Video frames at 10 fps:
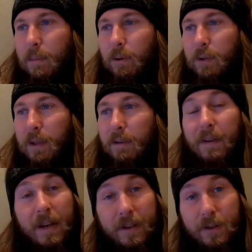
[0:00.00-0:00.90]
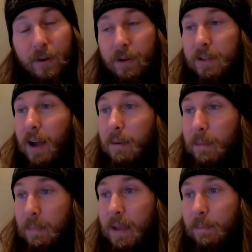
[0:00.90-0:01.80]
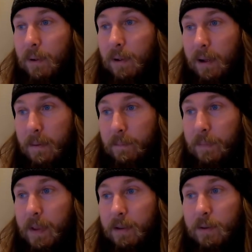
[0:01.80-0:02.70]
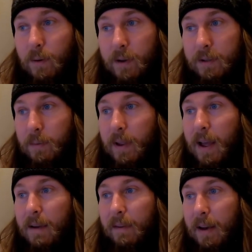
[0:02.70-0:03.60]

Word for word: mostly Finnish or Sami people in the stories that we have.